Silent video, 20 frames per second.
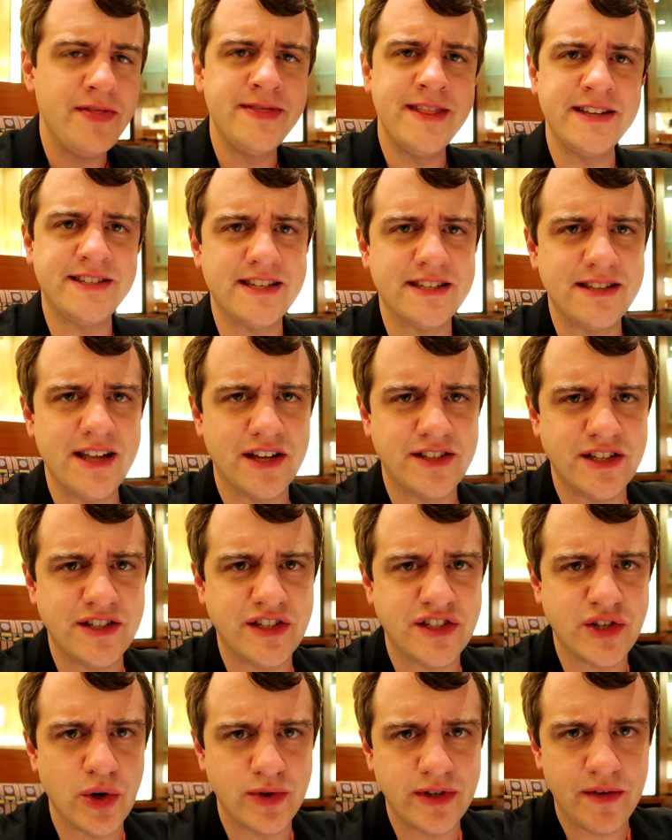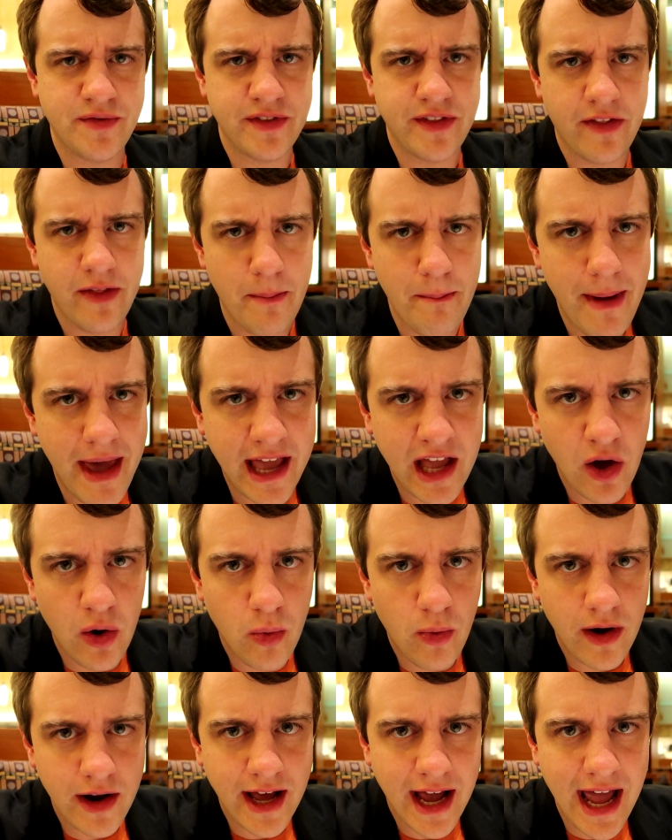This is nuts. This is so different than the mango
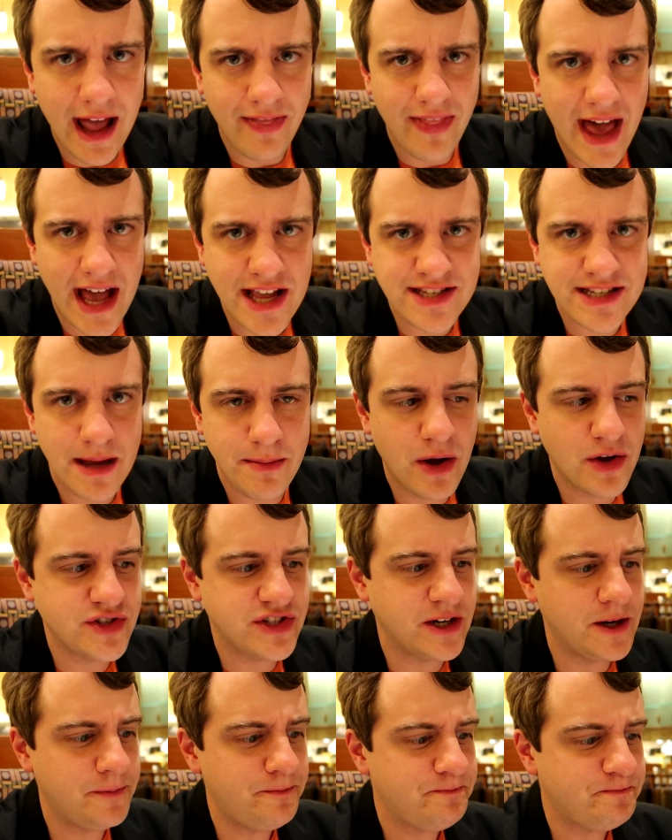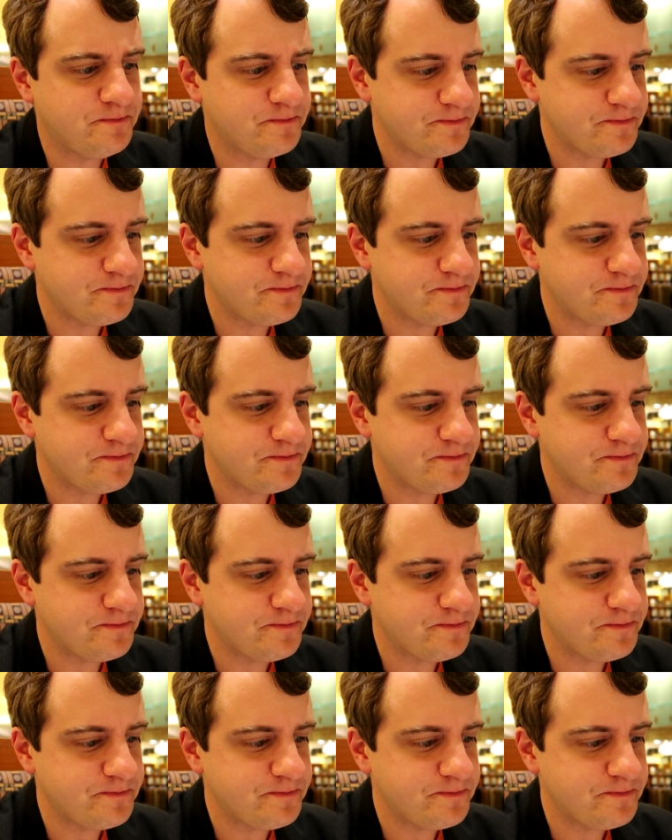one I had last time I was here.